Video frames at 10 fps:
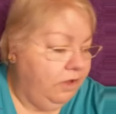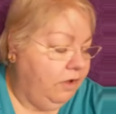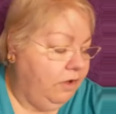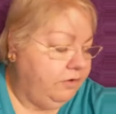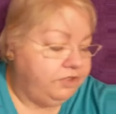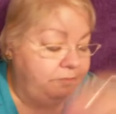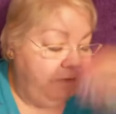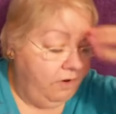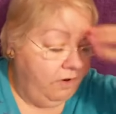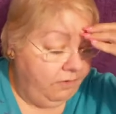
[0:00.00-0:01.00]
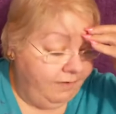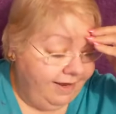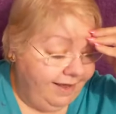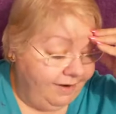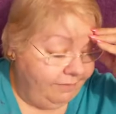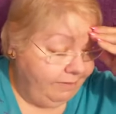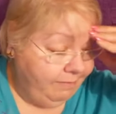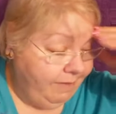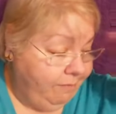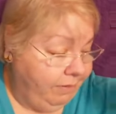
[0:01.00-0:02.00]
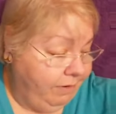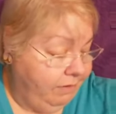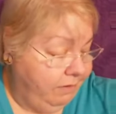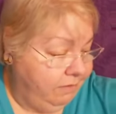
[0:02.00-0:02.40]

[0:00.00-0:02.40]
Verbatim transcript: Oh, tomorrow I got to remember.